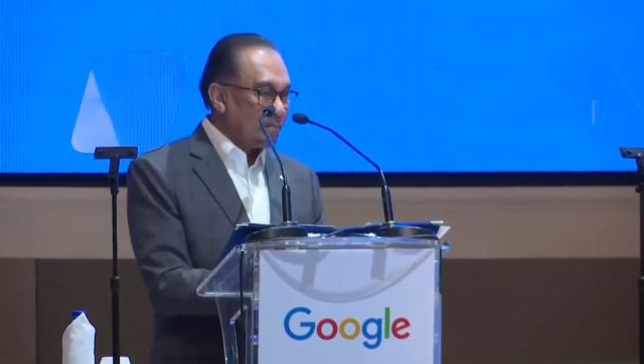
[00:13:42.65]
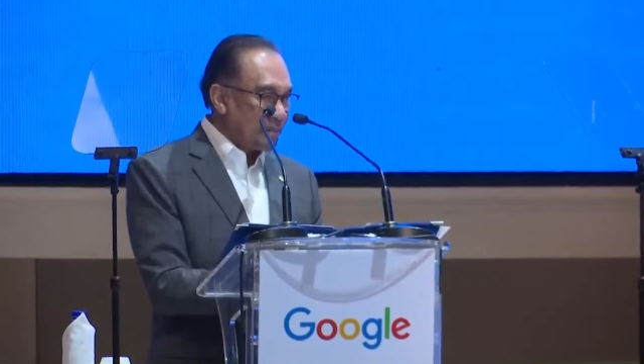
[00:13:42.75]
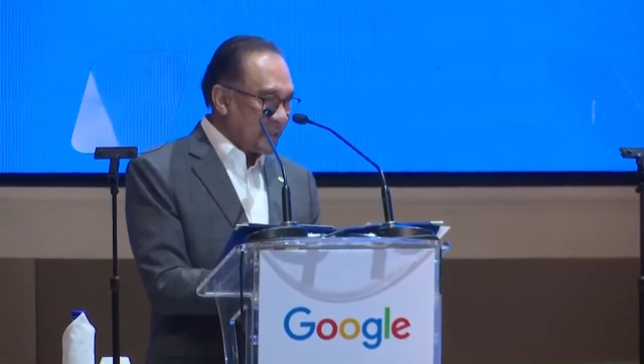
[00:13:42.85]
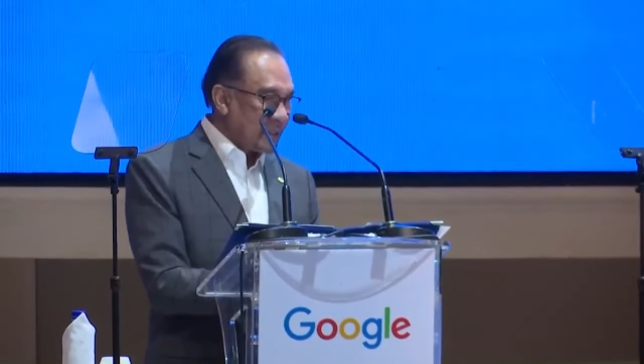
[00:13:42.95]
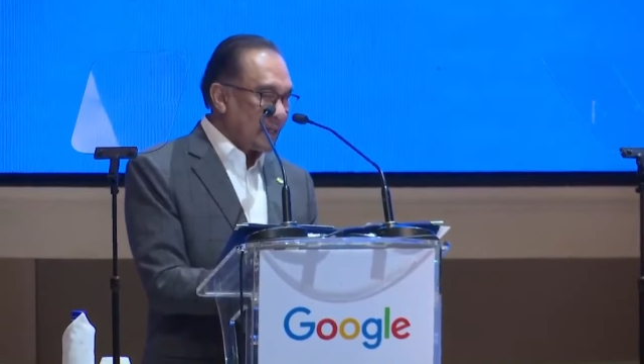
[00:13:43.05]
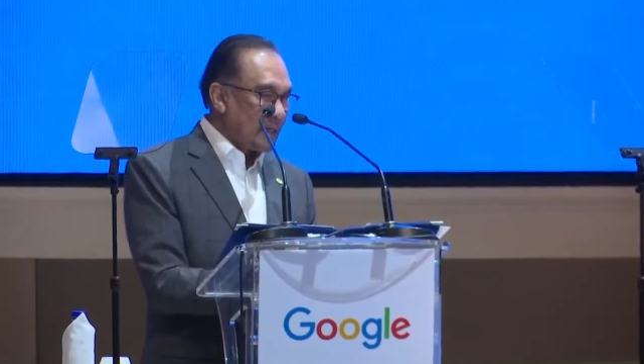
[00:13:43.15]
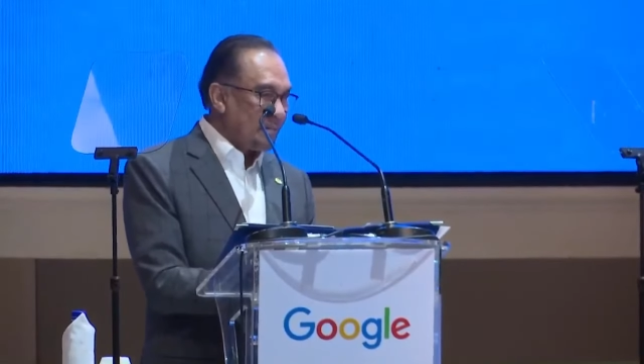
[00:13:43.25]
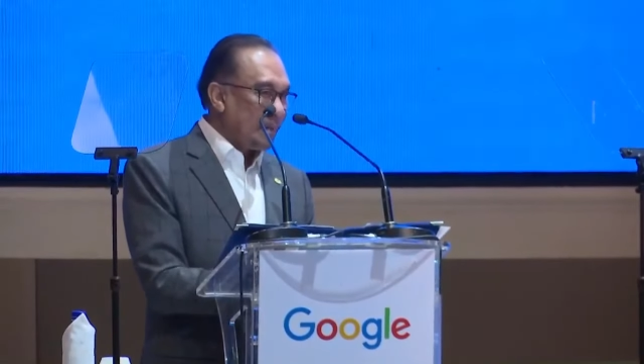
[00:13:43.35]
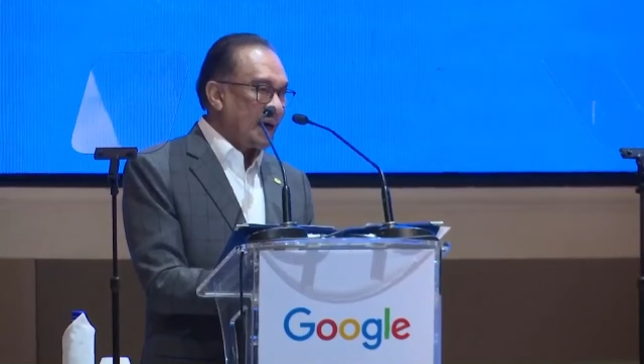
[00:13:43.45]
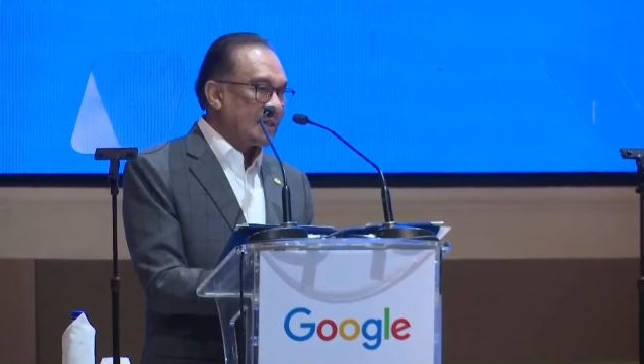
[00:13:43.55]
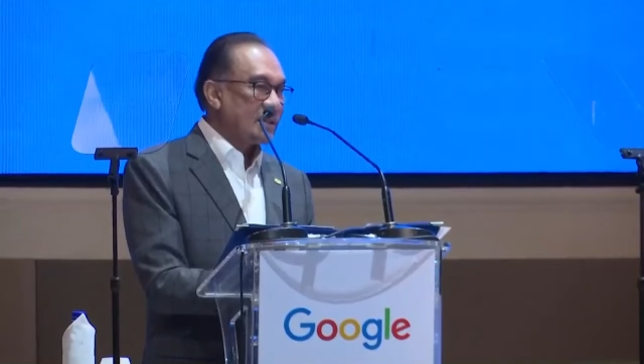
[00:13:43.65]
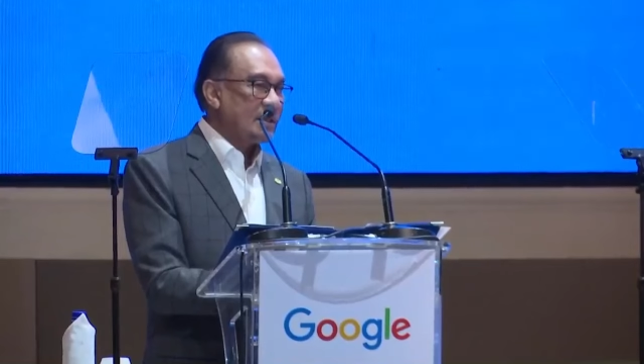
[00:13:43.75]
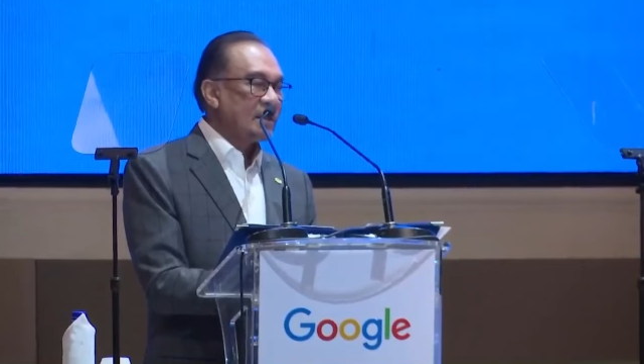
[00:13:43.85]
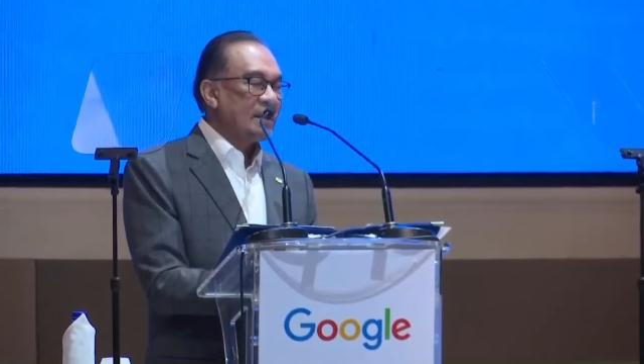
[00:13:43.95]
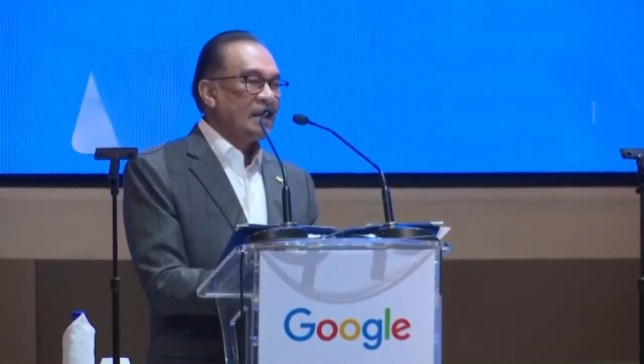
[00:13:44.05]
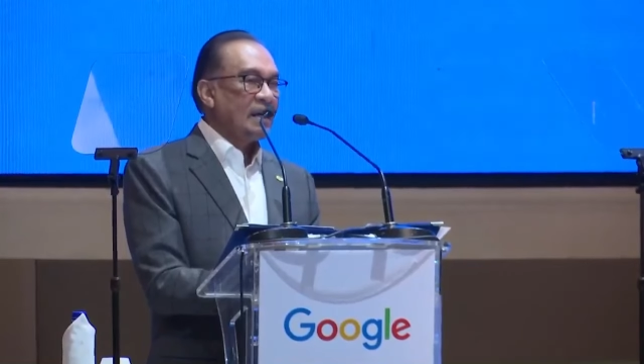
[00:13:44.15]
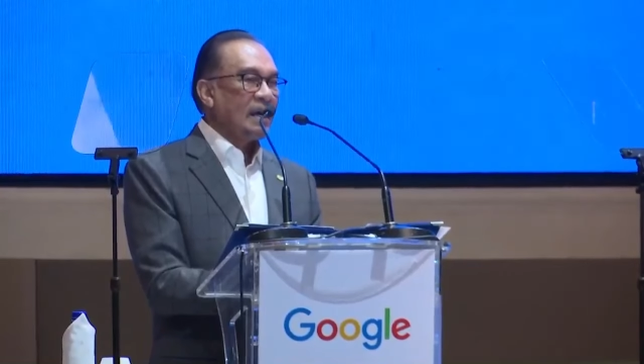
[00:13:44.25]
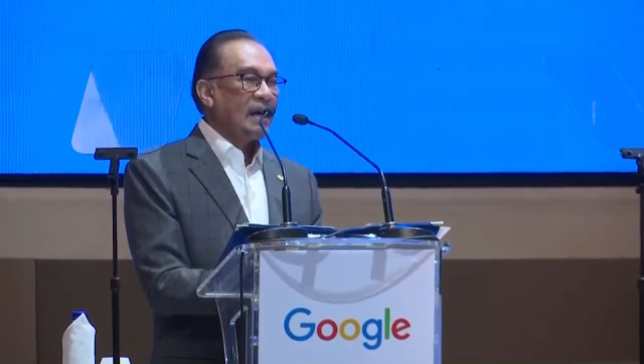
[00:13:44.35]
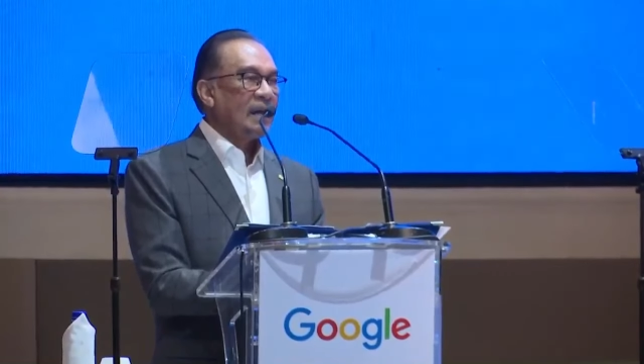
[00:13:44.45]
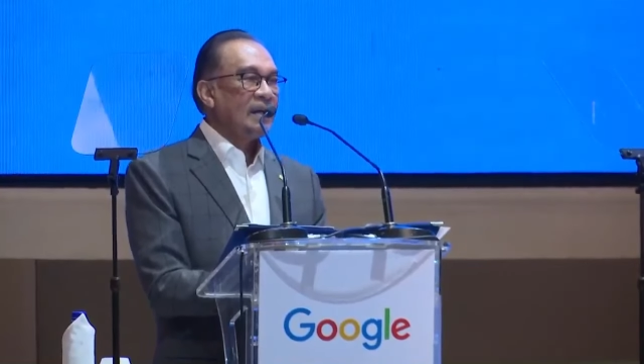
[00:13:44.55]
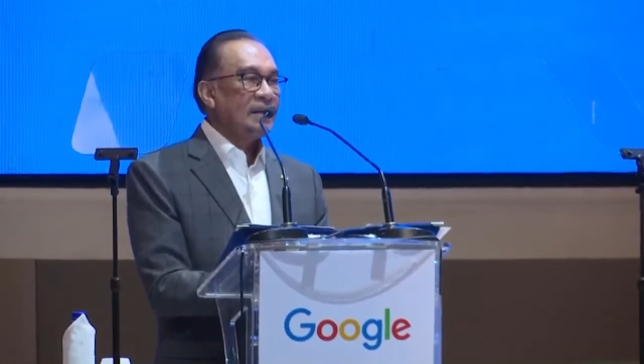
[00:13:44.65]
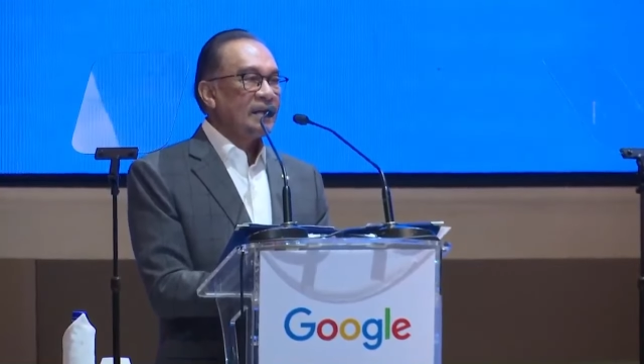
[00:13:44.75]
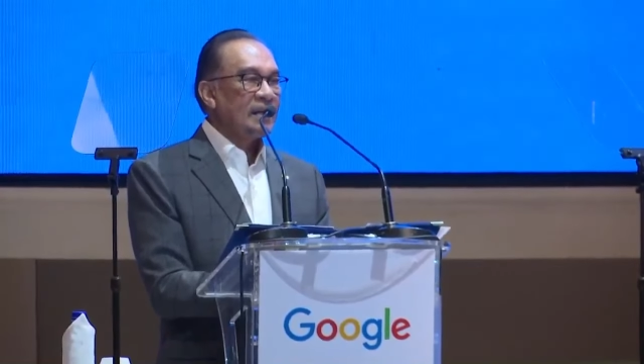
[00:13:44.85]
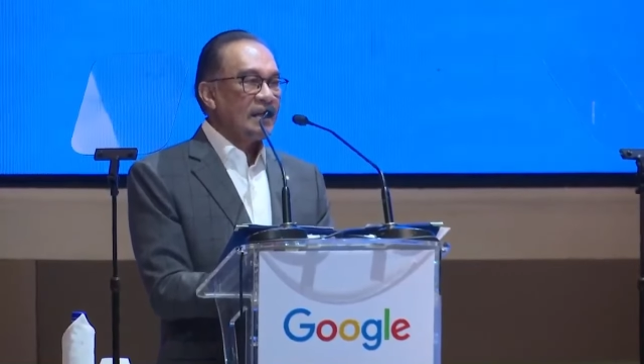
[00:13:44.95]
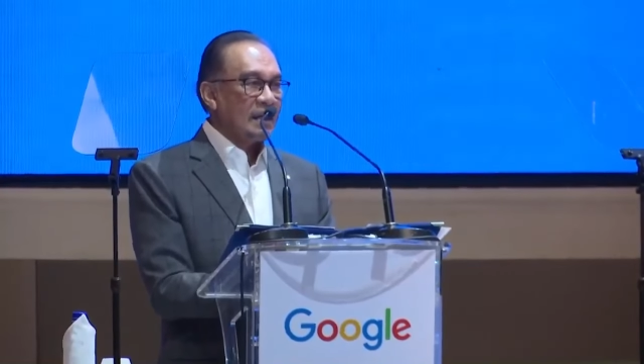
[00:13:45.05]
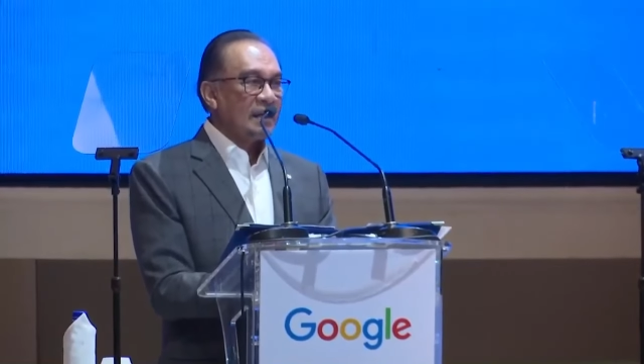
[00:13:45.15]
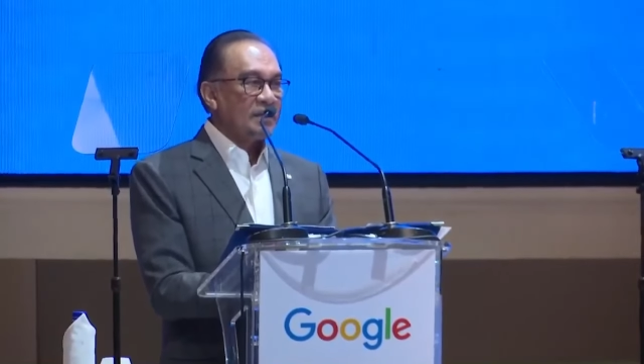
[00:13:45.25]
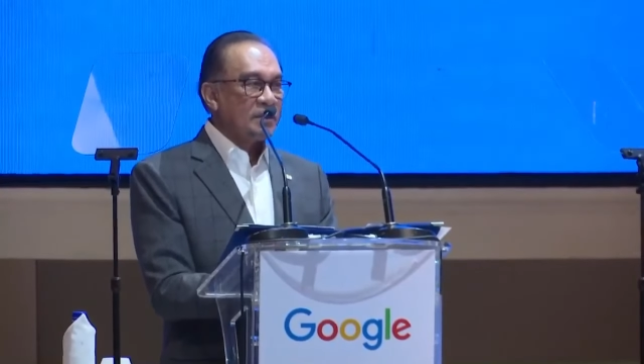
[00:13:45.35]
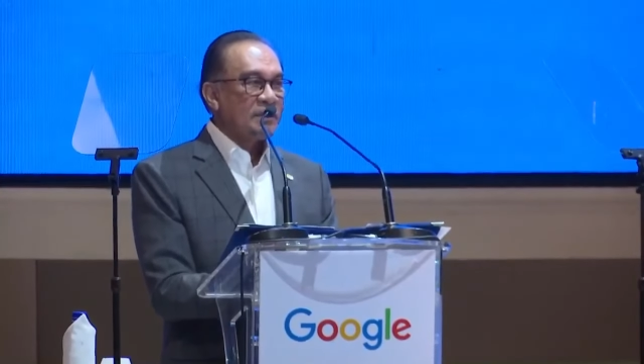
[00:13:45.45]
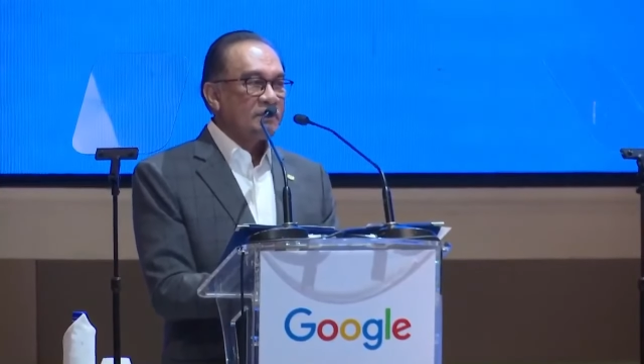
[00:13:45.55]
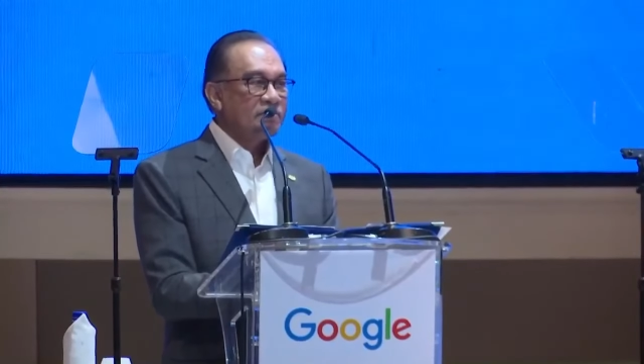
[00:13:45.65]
particularly Bahasa and English.